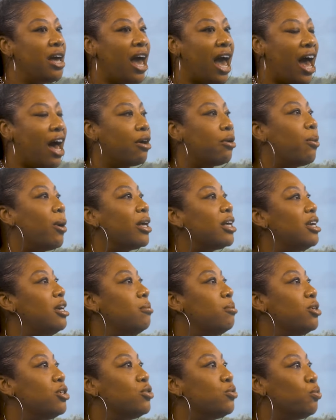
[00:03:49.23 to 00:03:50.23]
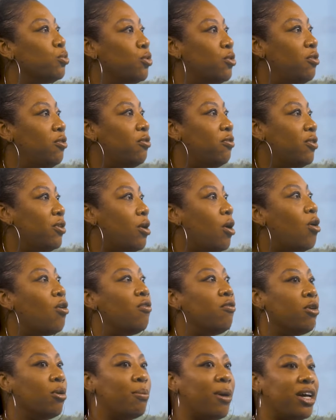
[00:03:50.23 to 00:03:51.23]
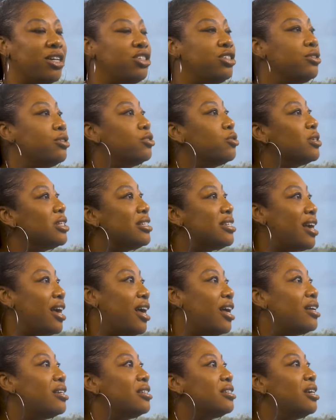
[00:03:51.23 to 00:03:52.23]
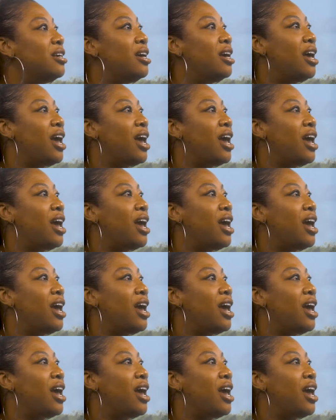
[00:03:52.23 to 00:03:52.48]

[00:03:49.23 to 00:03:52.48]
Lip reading: how do I keep this roof over my children's heads?